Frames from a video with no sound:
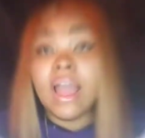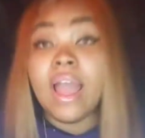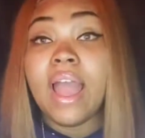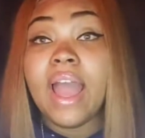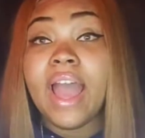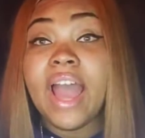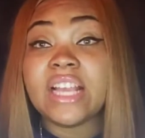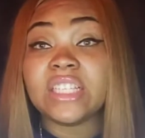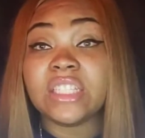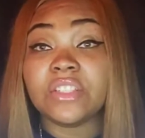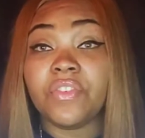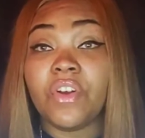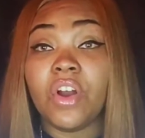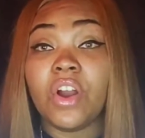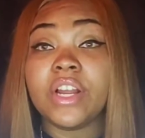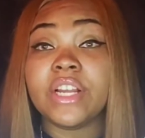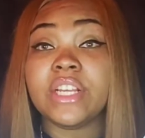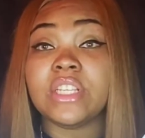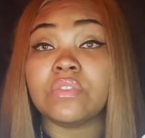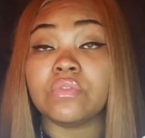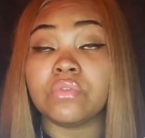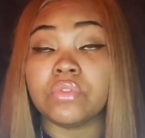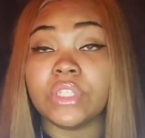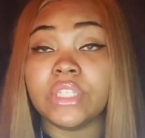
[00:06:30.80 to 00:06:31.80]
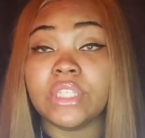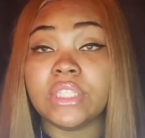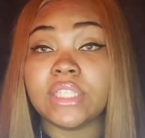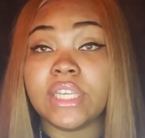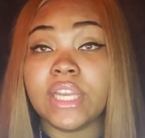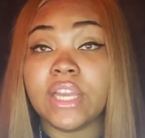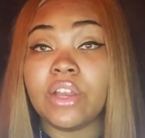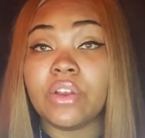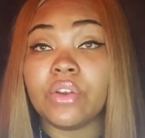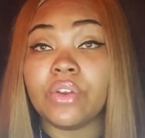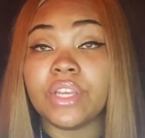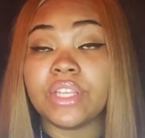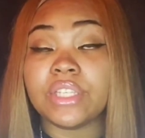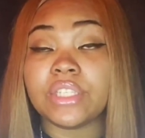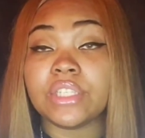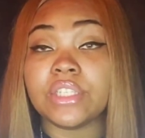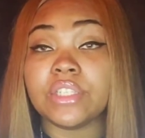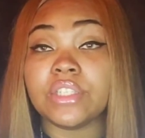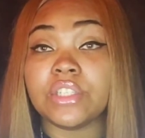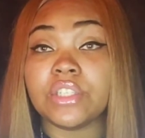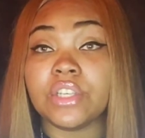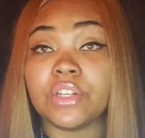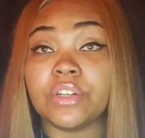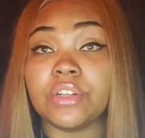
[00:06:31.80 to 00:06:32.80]
As far as retail is
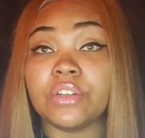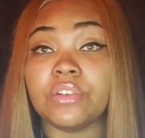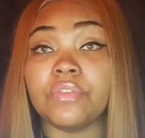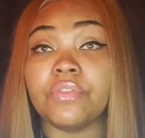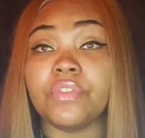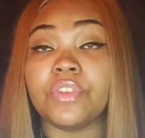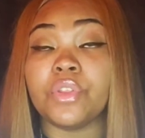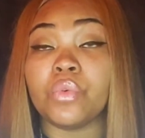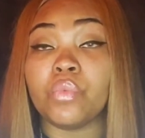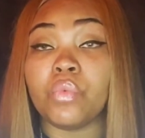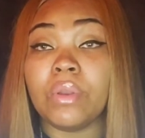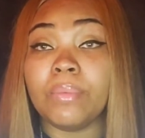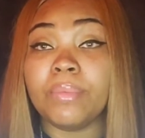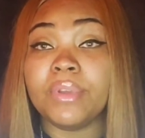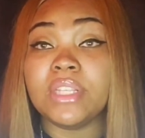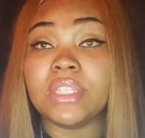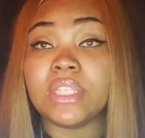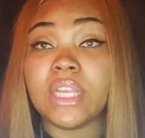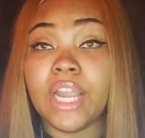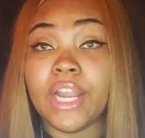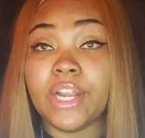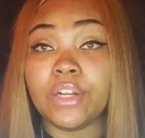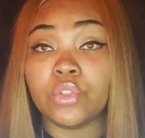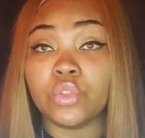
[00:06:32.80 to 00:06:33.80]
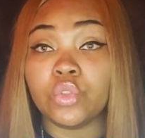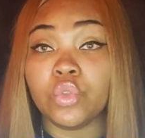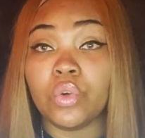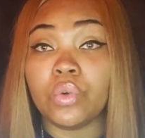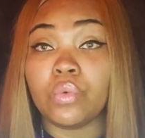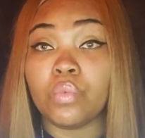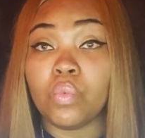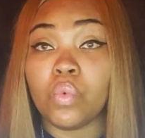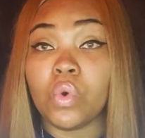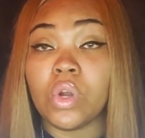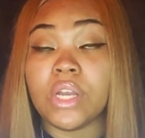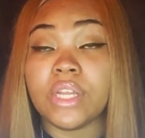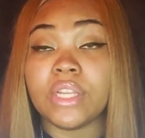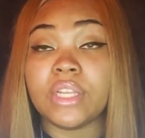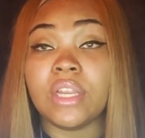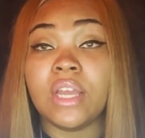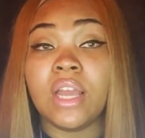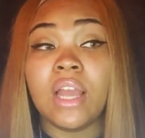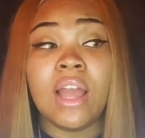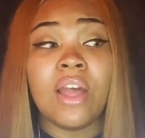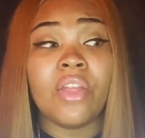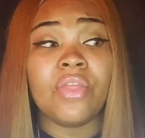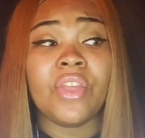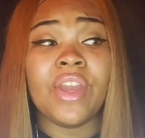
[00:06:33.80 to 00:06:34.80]
concerned, for the women's Air Jordan 1,
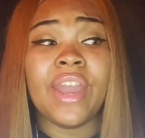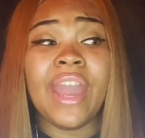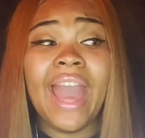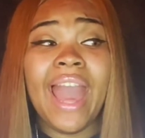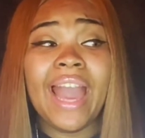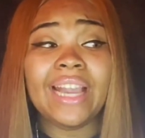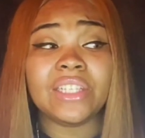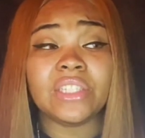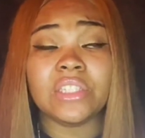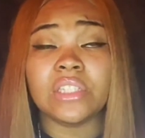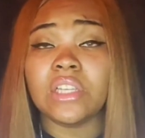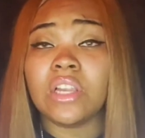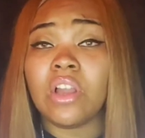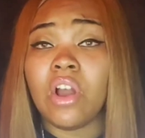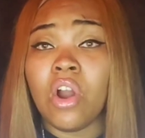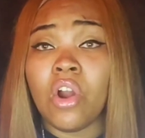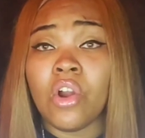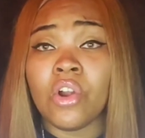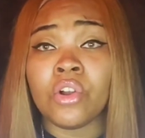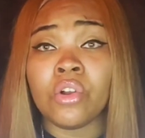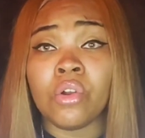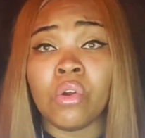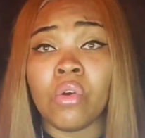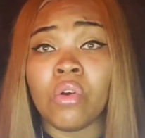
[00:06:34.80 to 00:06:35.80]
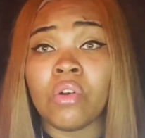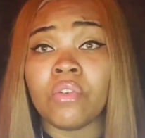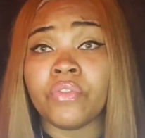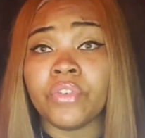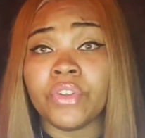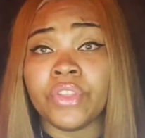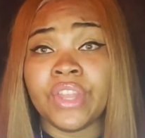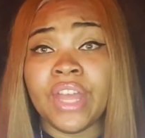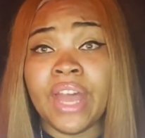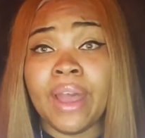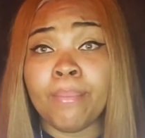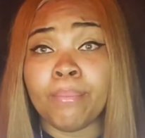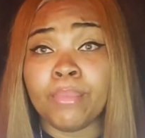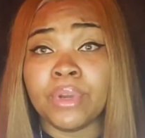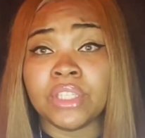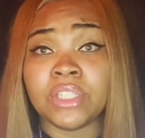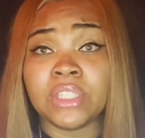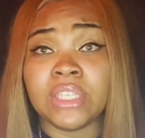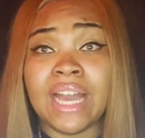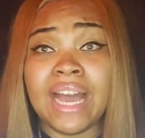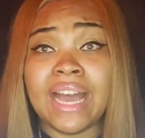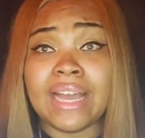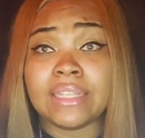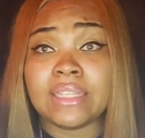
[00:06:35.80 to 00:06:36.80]
they actually aren't going for that
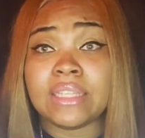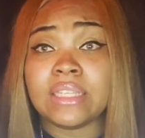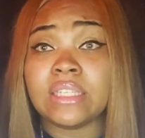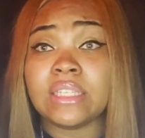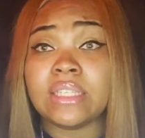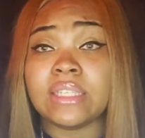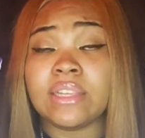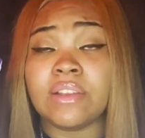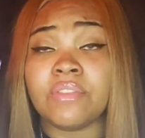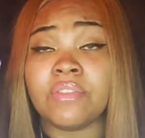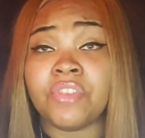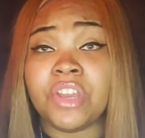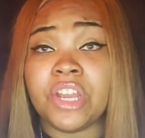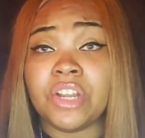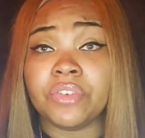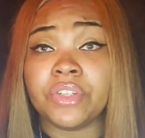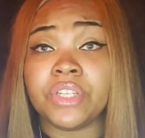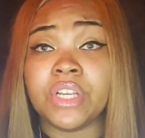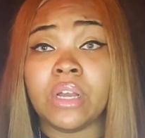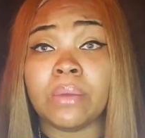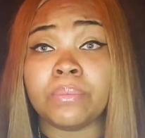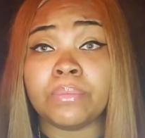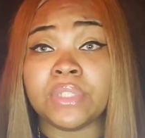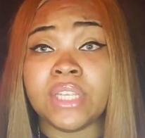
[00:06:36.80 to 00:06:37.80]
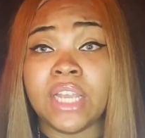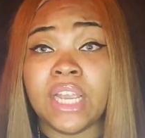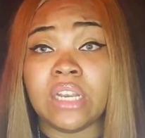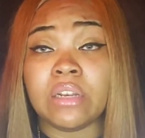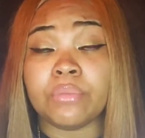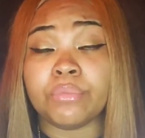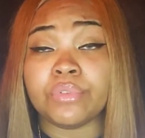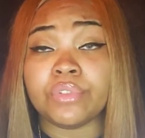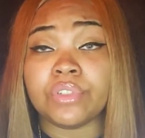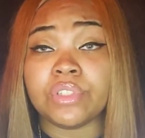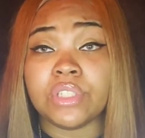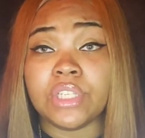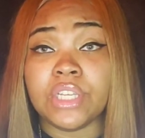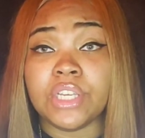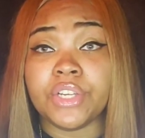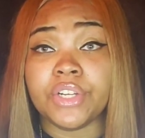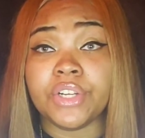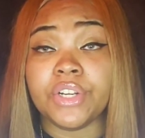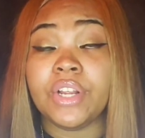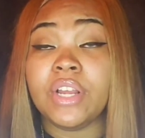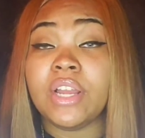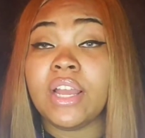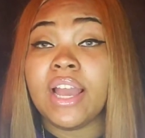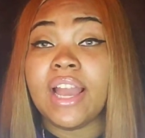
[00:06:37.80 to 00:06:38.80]
much, guys. This is a very obtainable
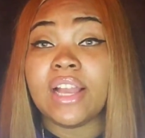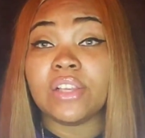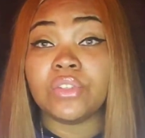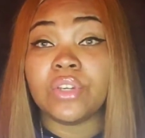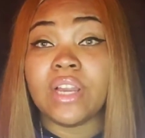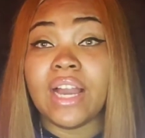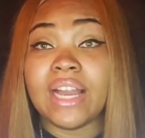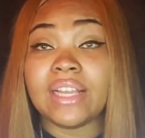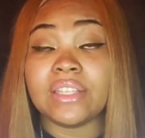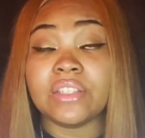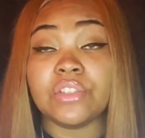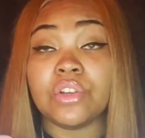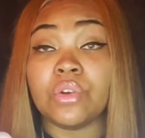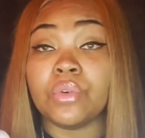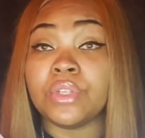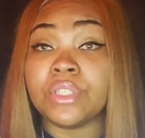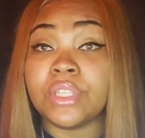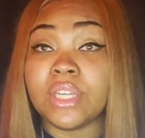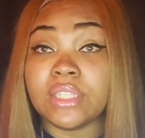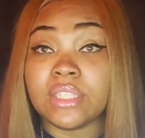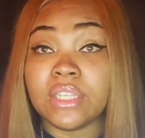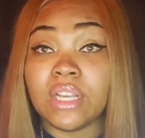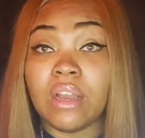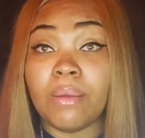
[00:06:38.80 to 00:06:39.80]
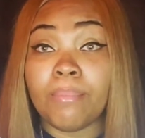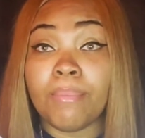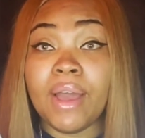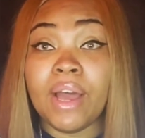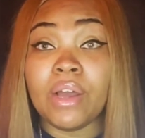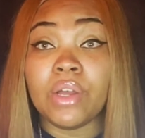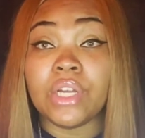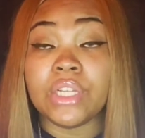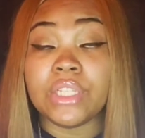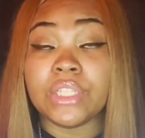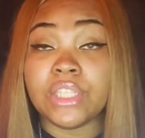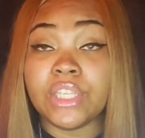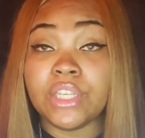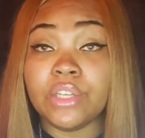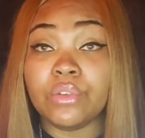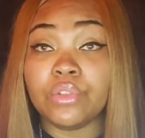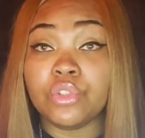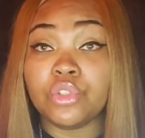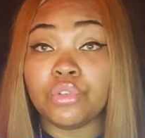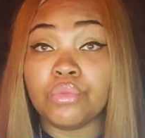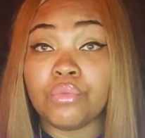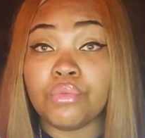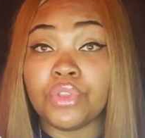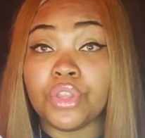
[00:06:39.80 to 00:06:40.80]
sneaker. As you guys know, it doesn't come out until
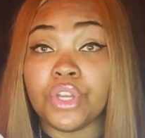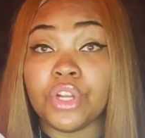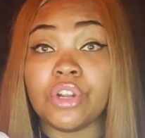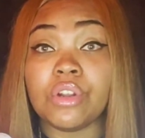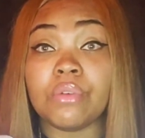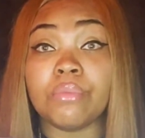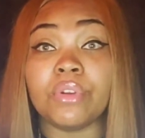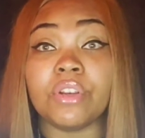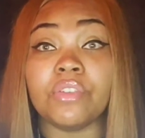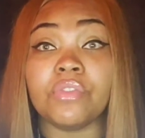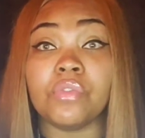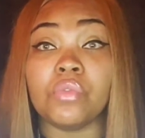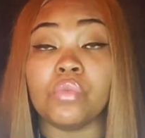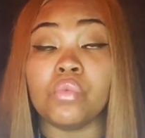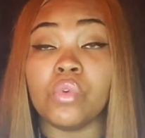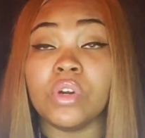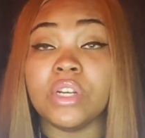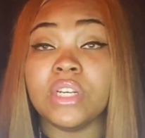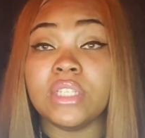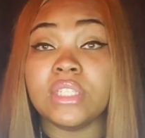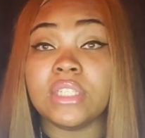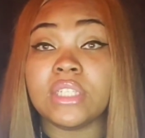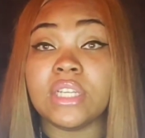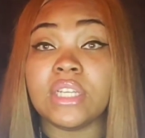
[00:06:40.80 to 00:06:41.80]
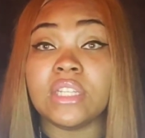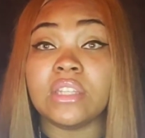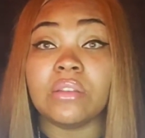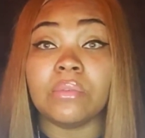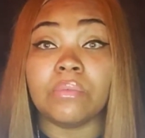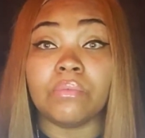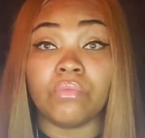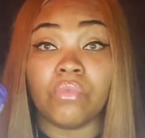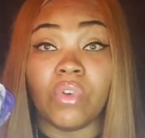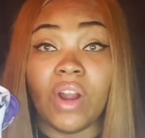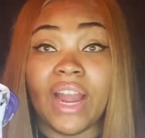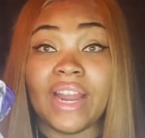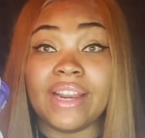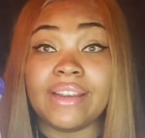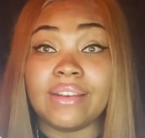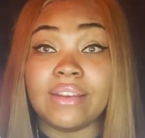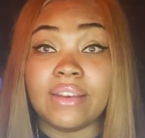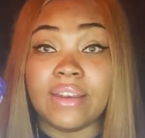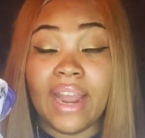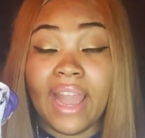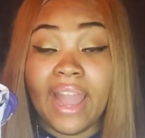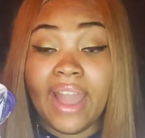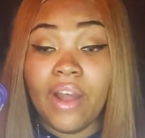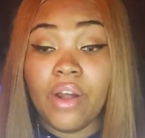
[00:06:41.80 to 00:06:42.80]
June 3rd, but if you wanted to get them right
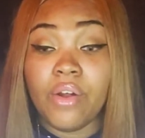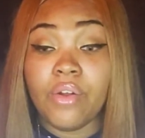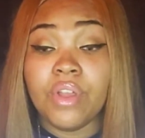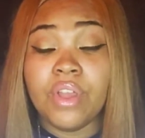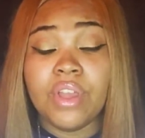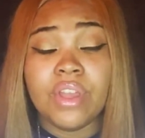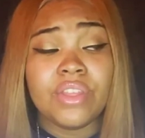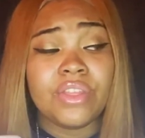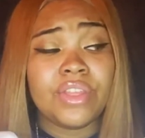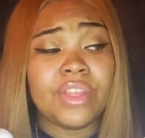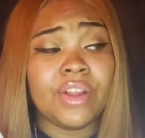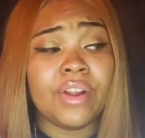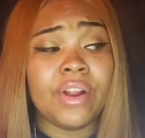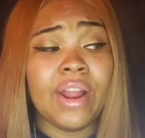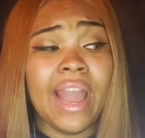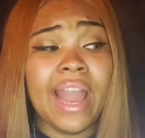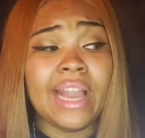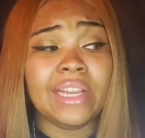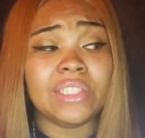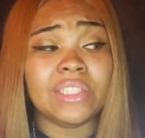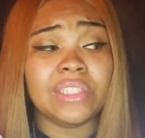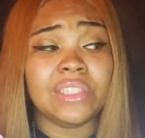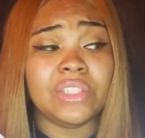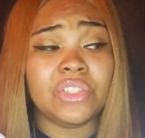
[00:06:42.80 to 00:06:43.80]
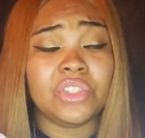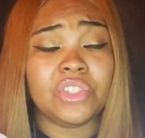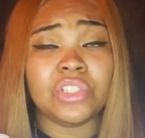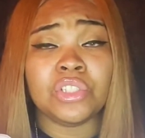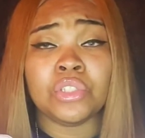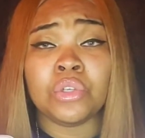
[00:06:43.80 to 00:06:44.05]
now, they're actually just